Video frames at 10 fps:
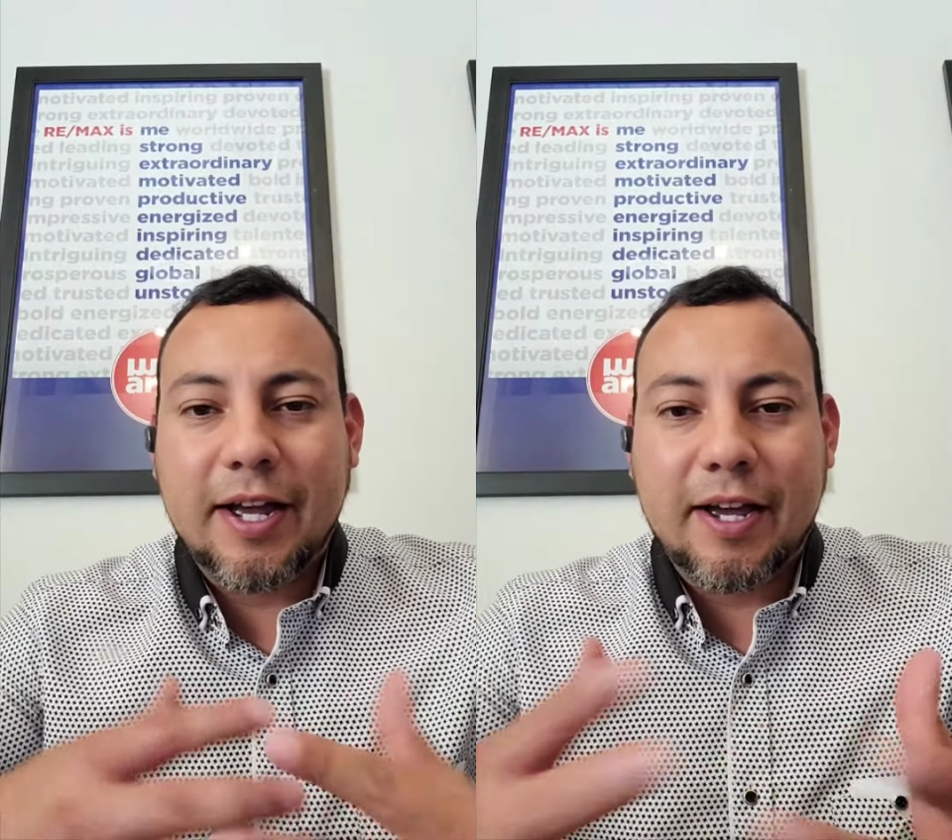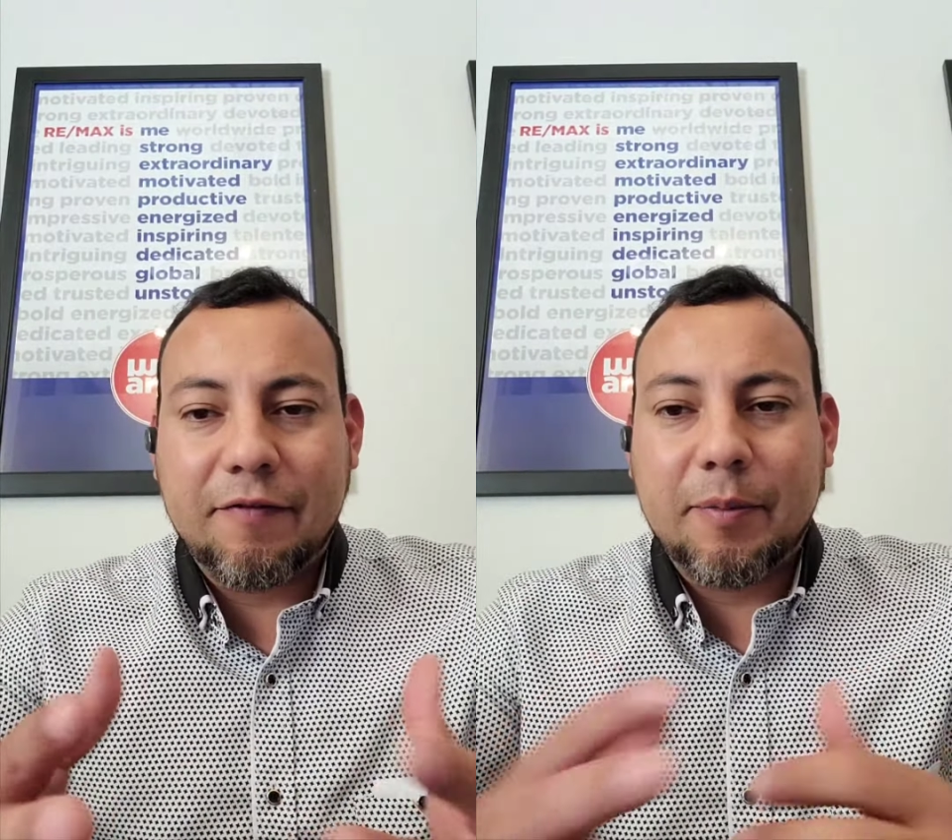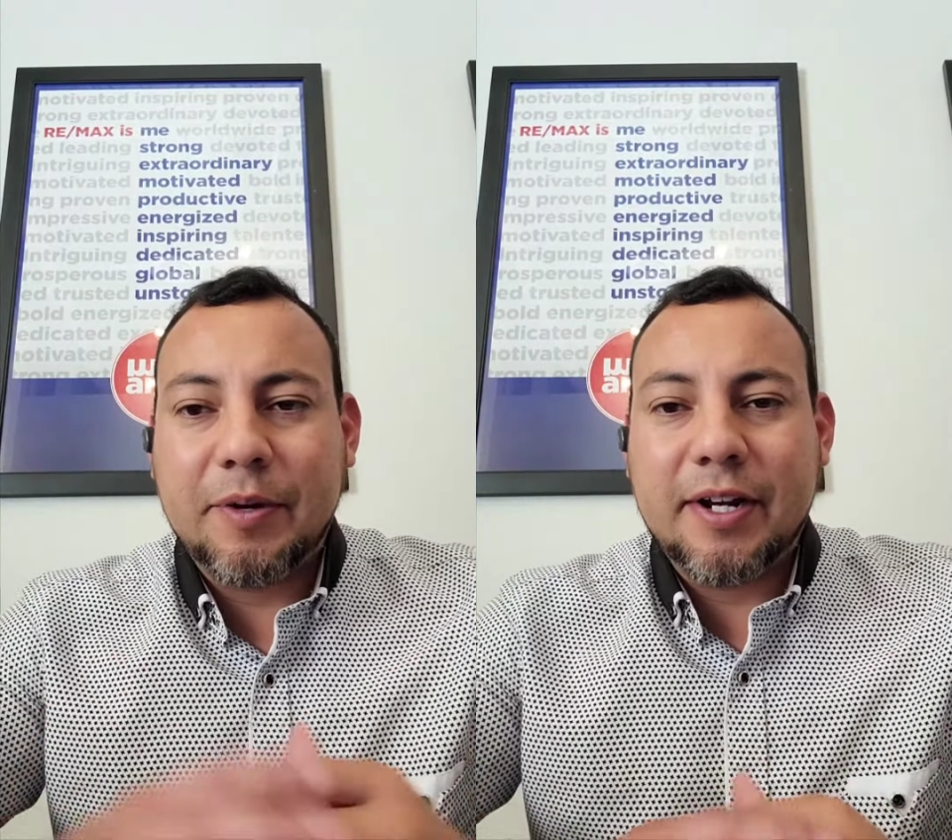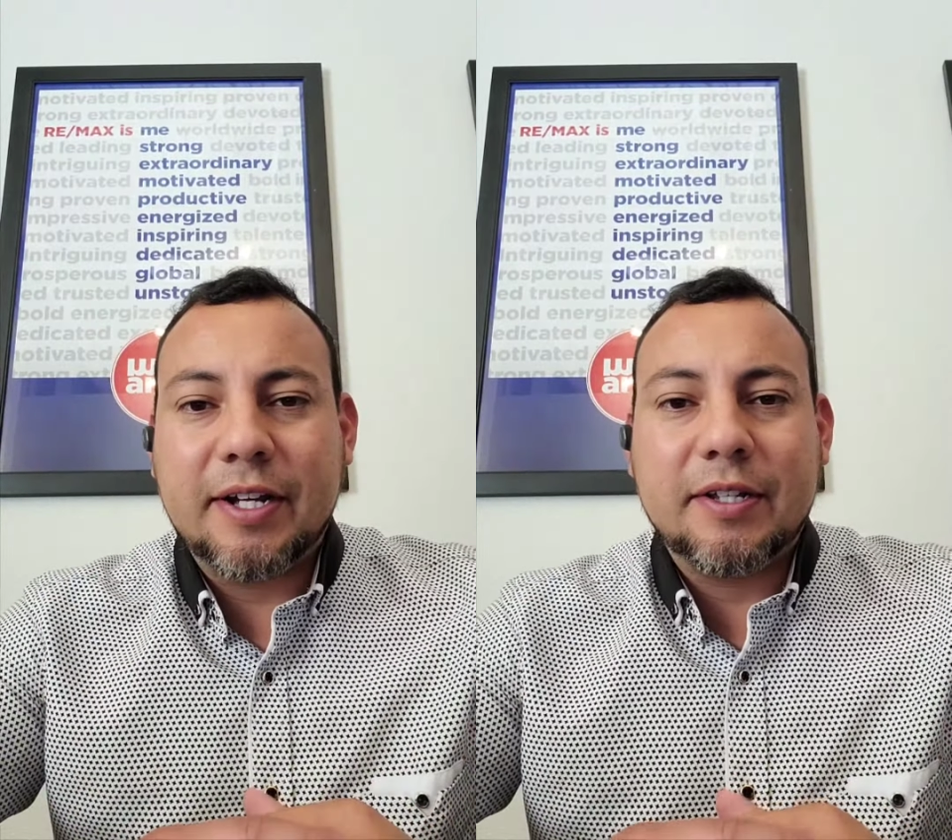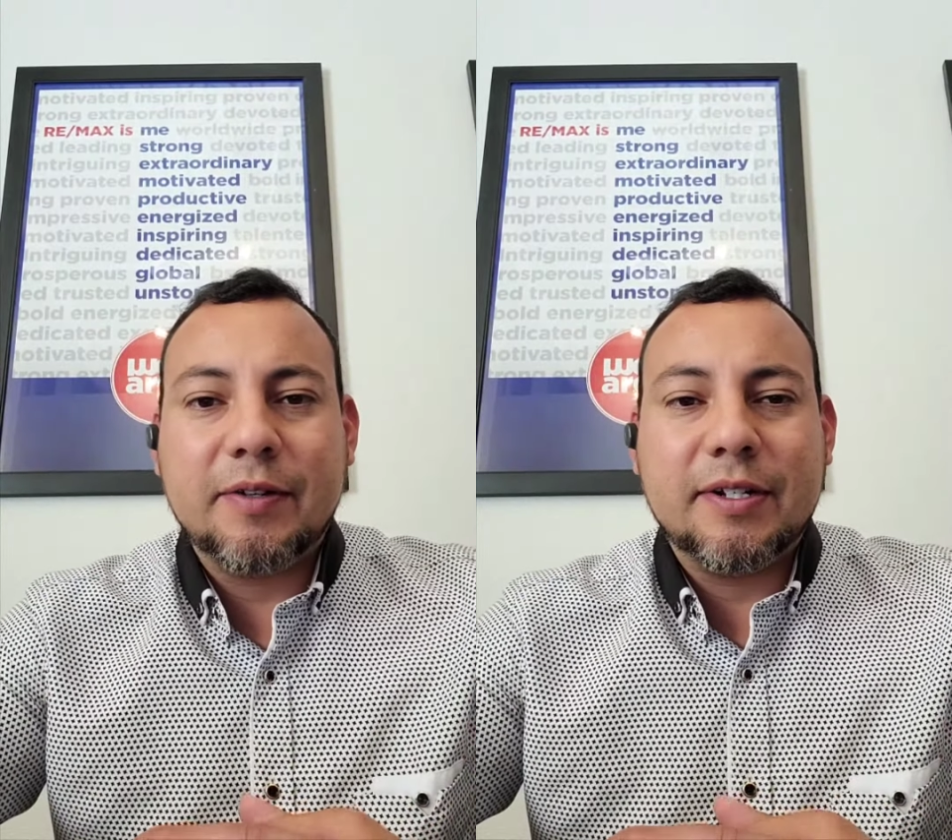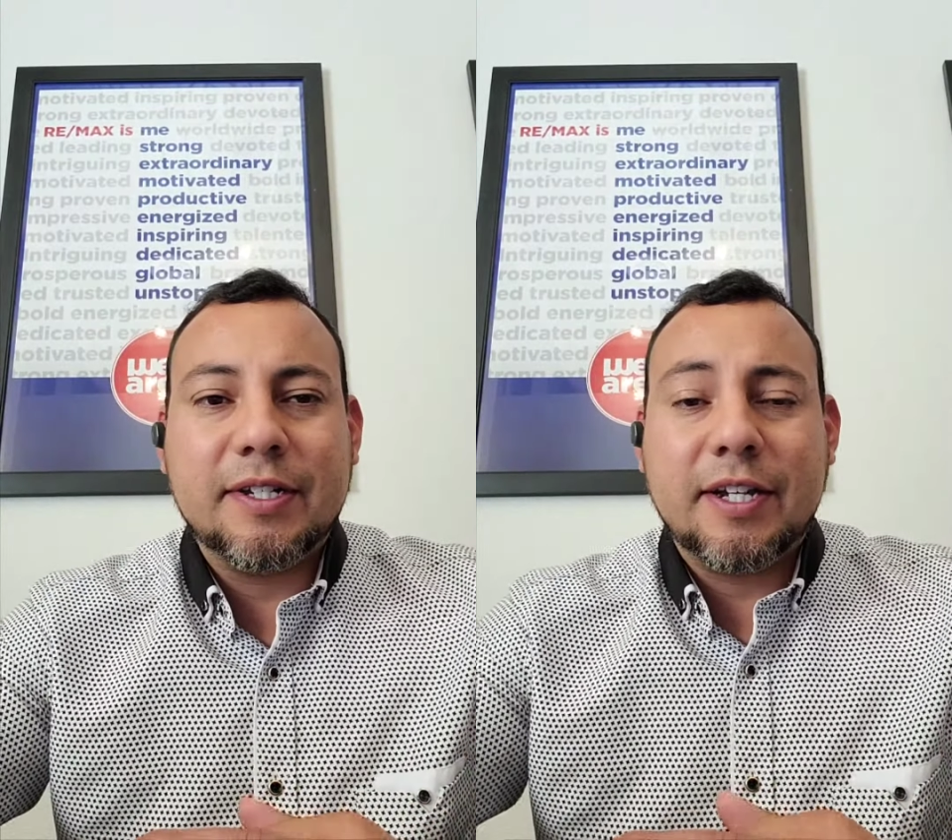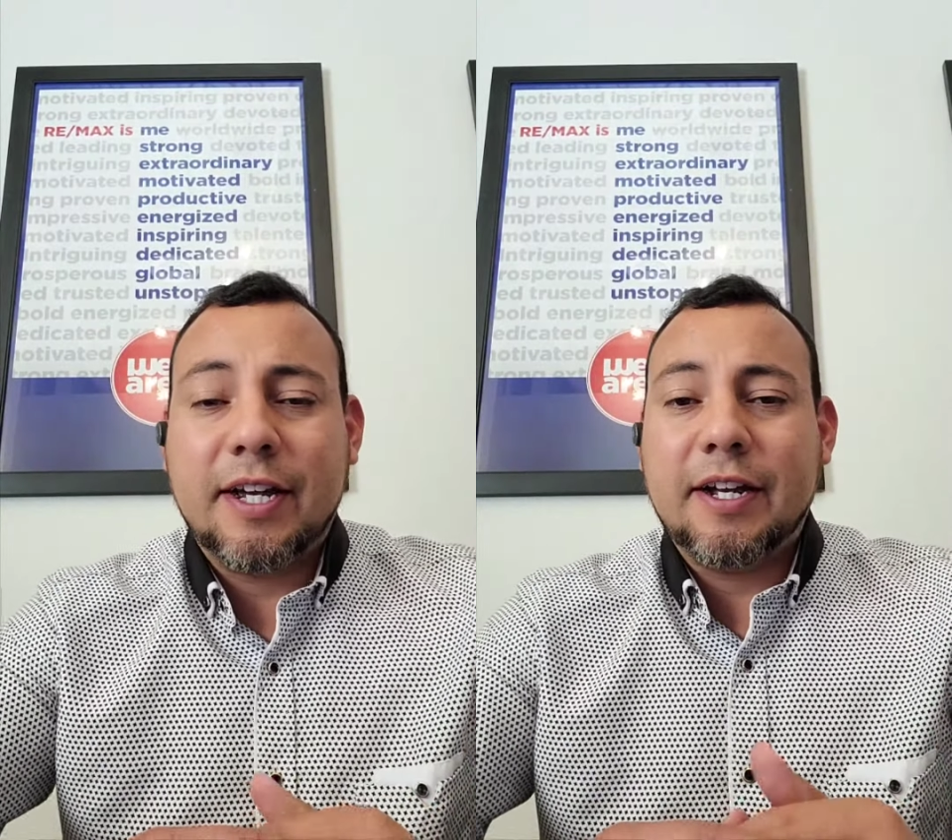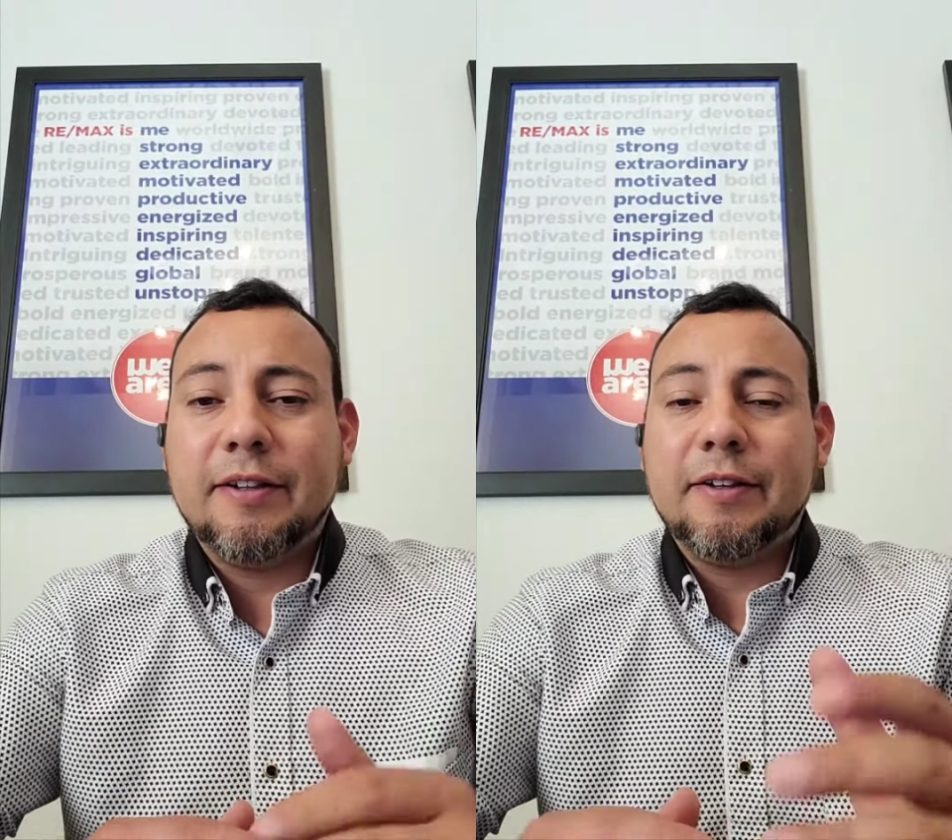I have to protect you and say,
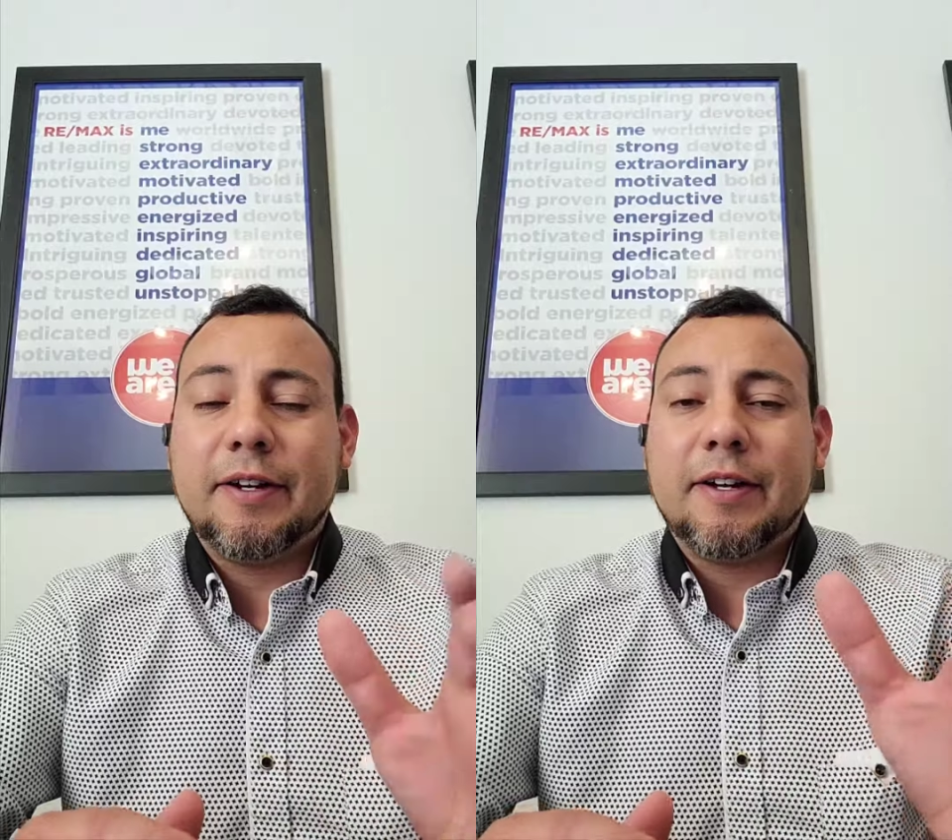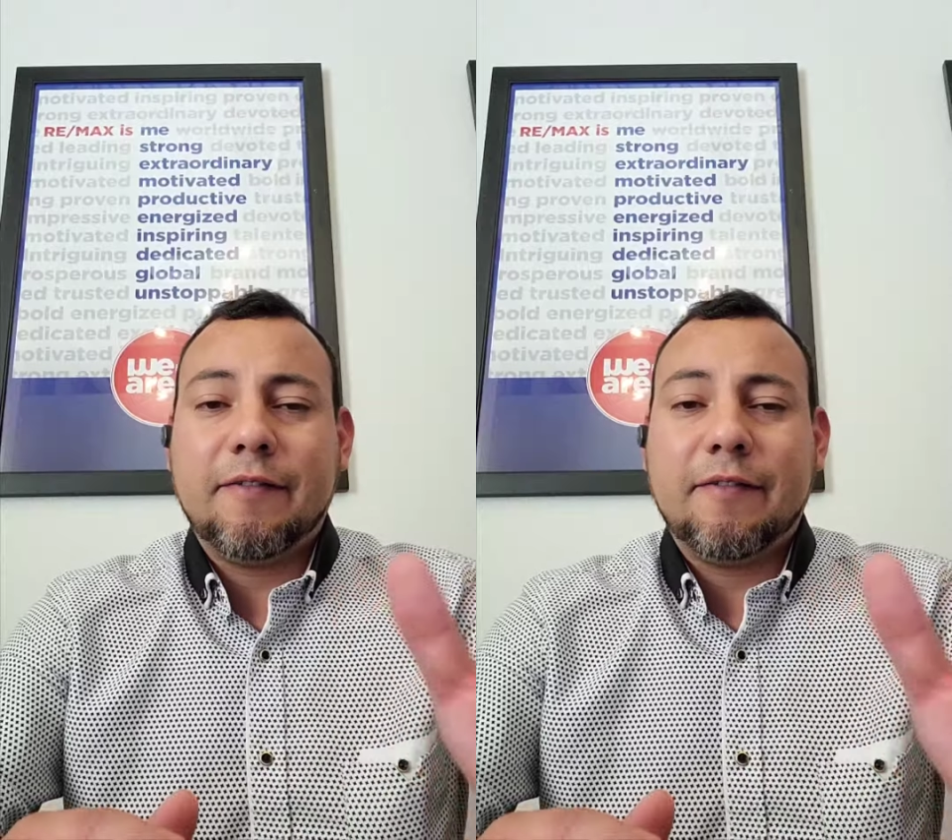hey, look,